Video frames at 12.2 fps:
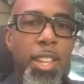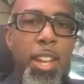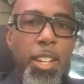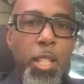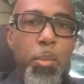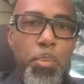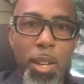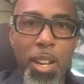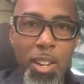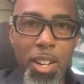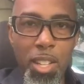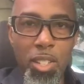that
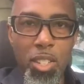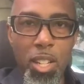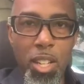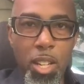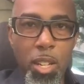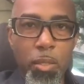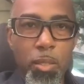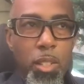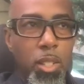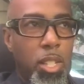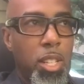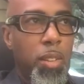experienced
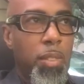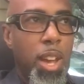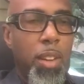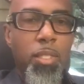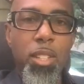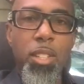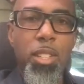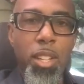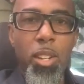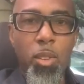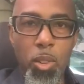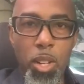enough to even have to
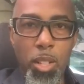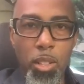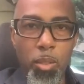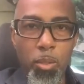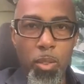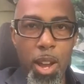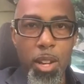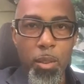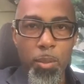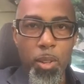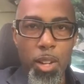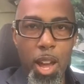deal with
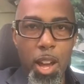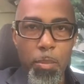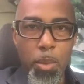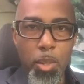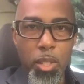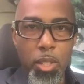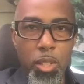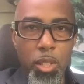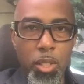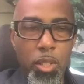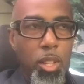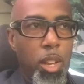writing for live
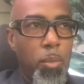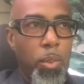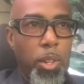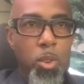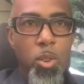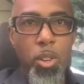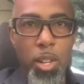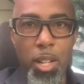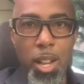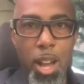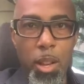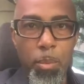musicians and
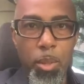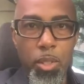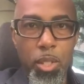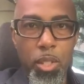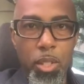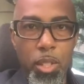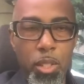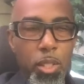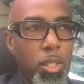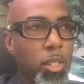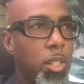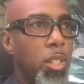recording live
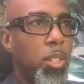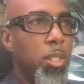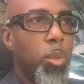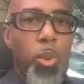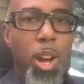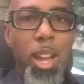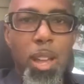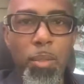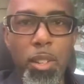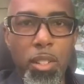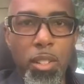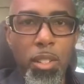musicians. So why
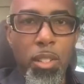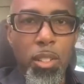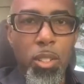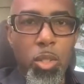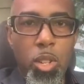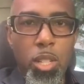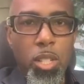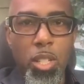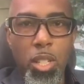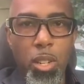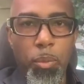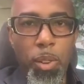even stress
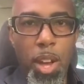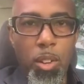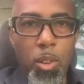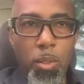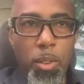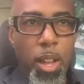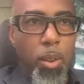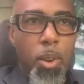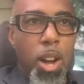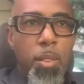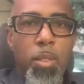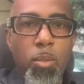yourself out over that?
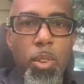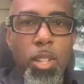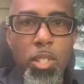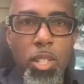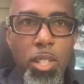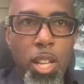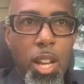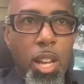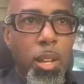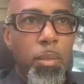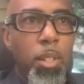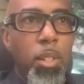Why even waste your time?